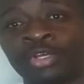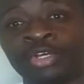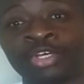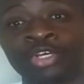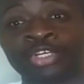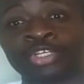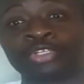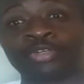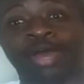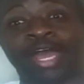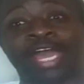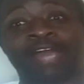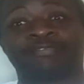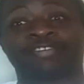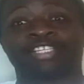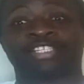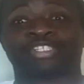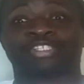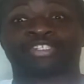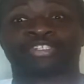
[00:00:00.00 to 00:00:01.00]
So I have a
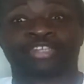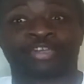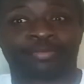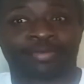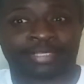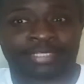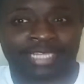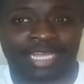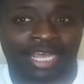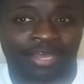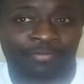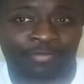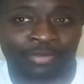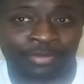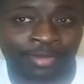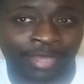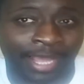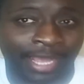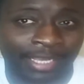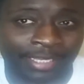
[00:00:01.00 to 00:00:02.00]
story time for you
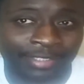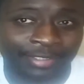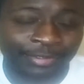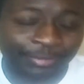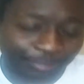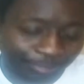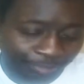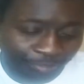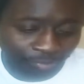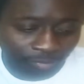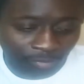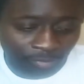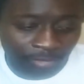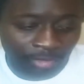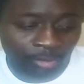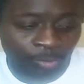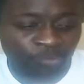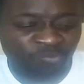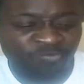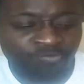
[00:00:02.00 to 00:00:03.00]
guys.
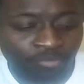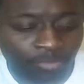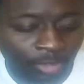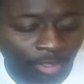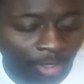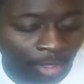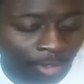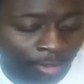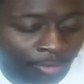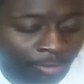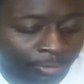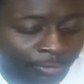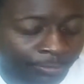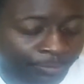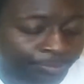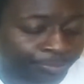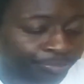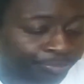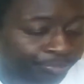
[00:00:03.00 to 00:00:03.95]
And